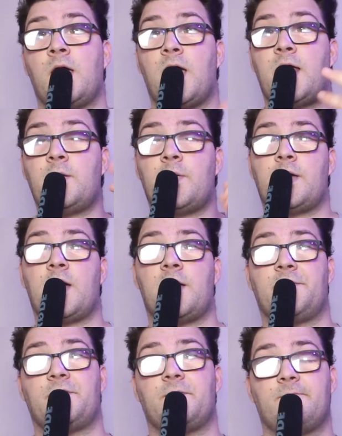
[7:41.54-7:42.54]
Anyway,
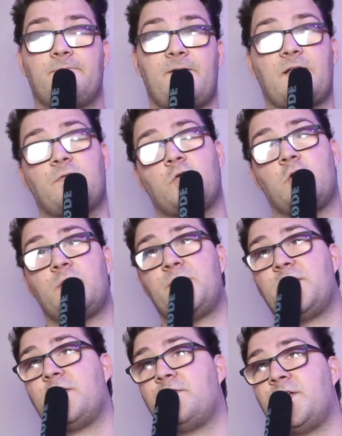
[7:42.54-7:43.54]
guys, thanks for joining me
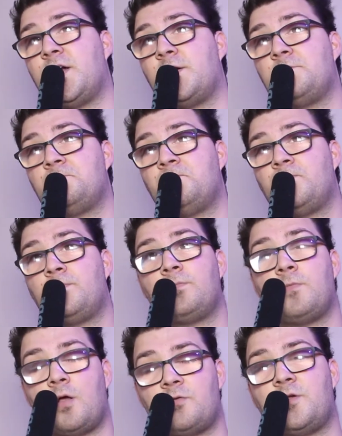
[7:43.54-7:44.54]
in this video.
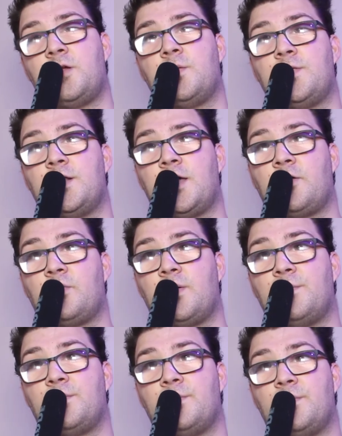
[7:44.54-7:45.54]
I'll see you in the next
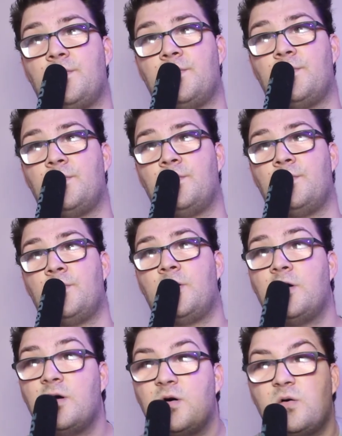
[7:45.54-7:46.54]
one.
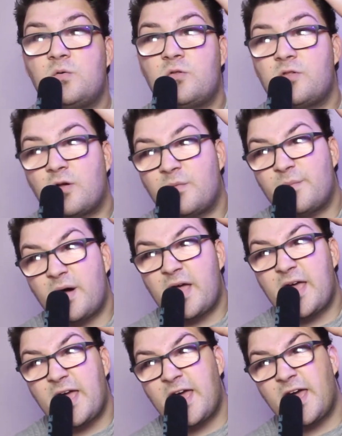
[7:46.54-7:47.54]
Also, my
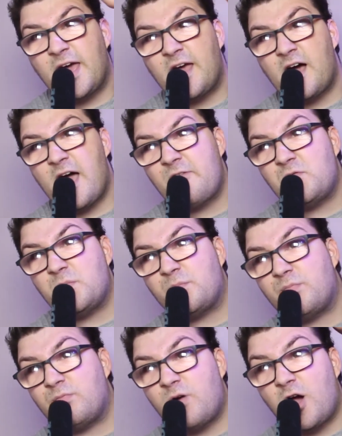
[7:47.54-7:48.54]
hair, I
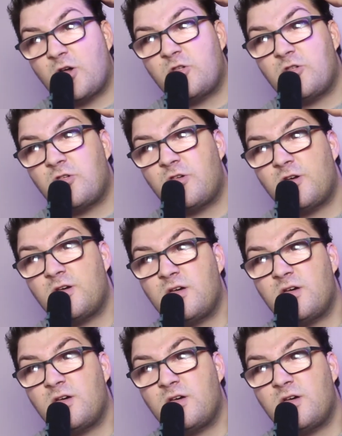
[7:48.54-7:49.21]
haven't brushed